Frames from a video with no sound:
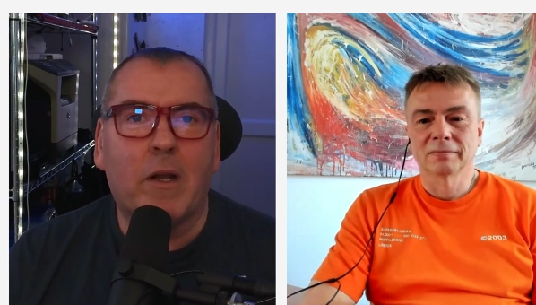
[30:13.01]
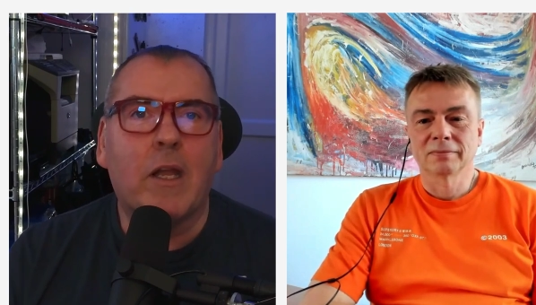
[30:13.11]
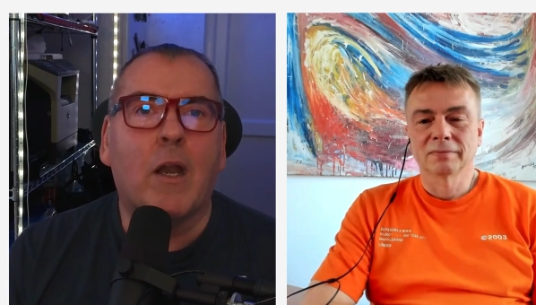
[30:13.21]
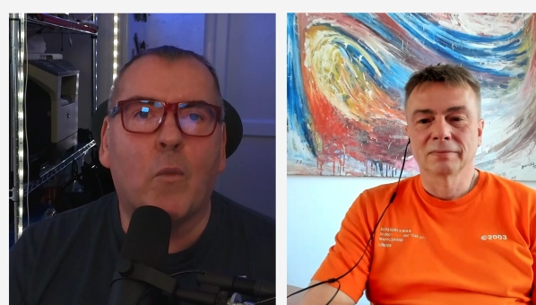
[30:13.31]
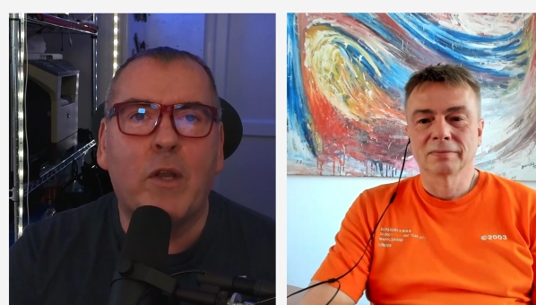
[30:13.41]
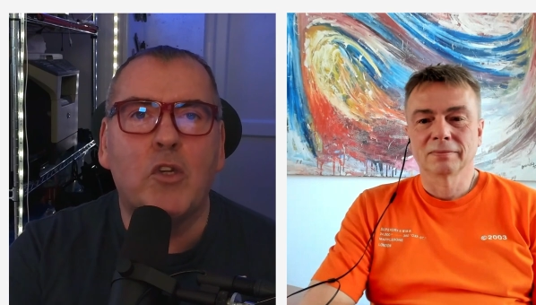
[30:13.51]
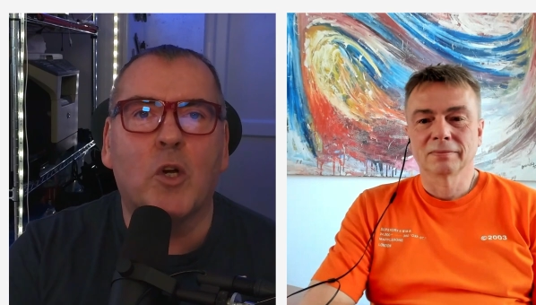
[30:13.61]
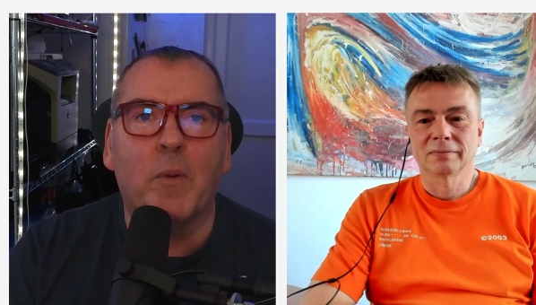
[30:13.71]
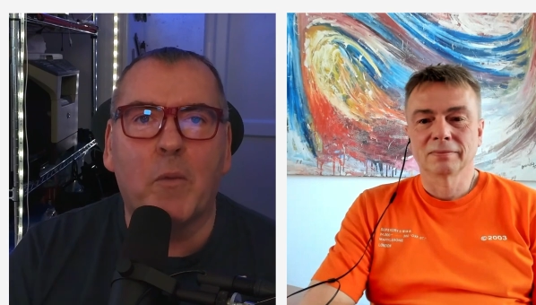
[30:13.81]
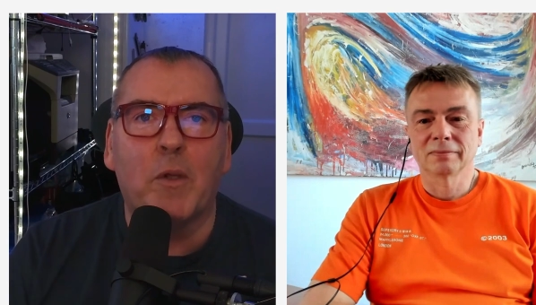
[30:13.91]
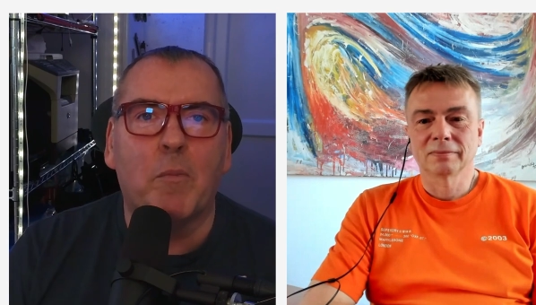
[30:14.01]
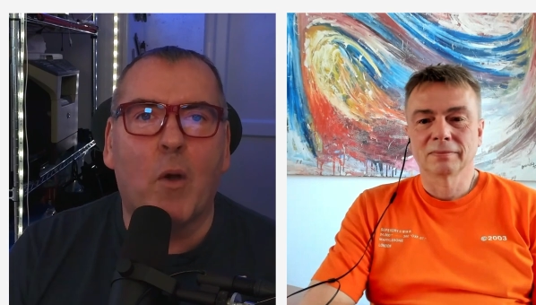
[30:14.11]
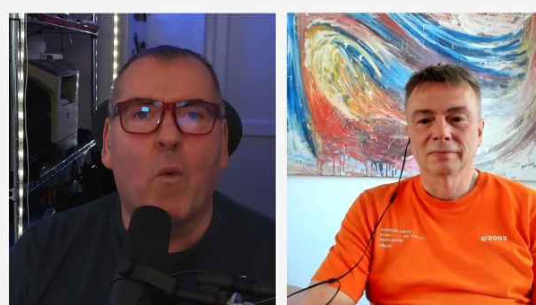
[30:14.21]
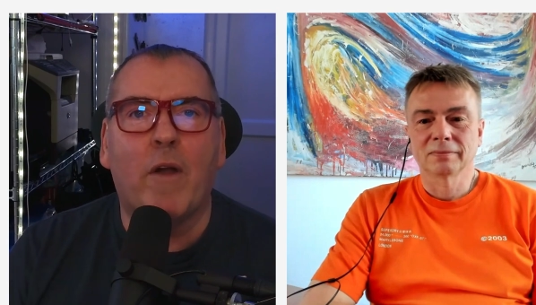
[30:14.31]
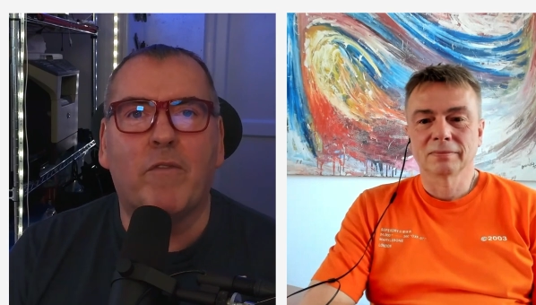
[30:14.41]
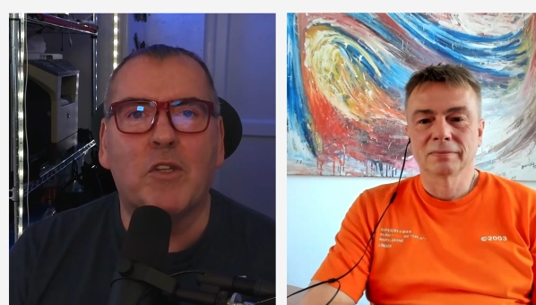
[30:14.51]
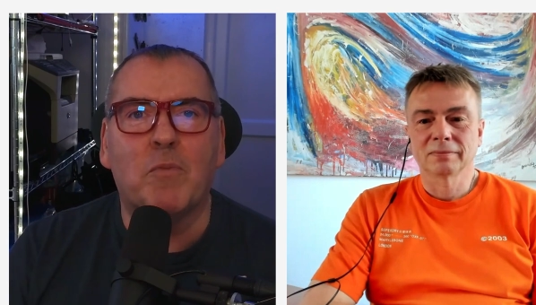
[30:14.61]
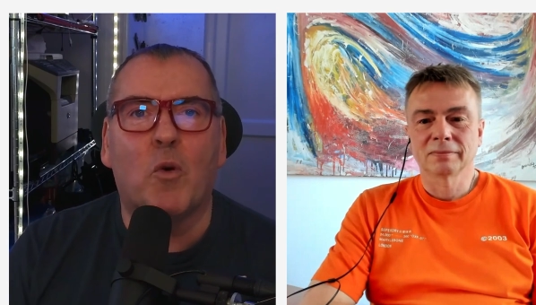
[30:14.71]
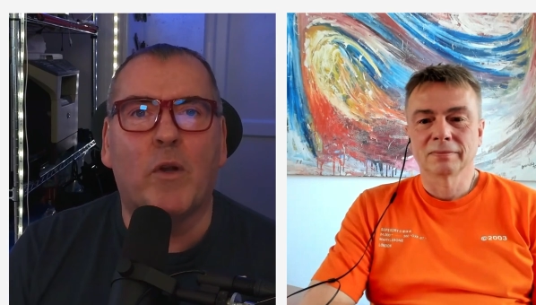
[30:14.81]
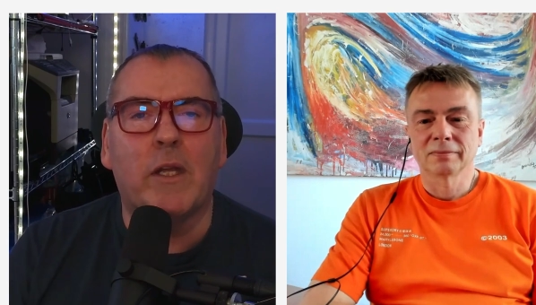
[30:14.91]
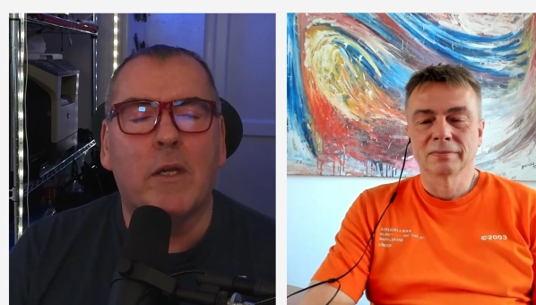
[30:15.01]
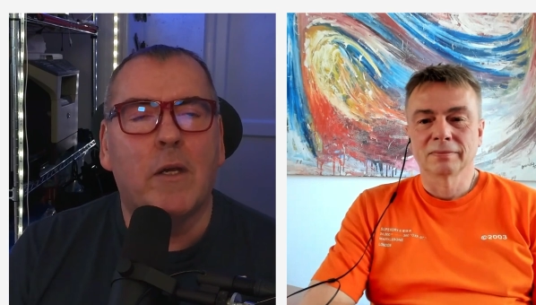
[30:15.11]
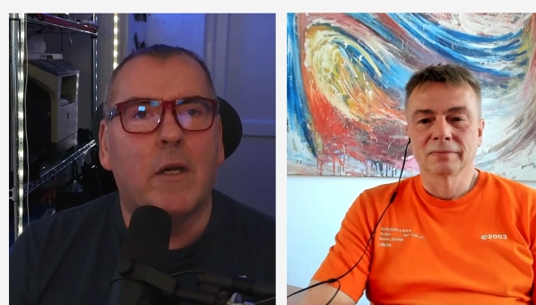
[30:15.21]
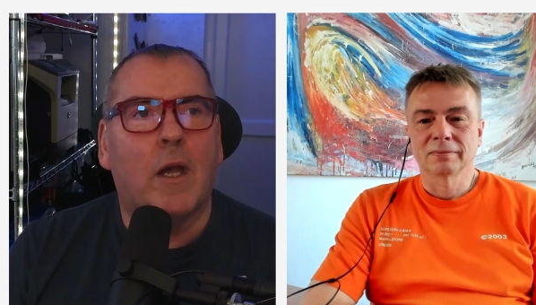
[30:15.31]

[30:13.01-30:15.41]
Speaker 1: I mean, I kind of went shopping with my wife this morning,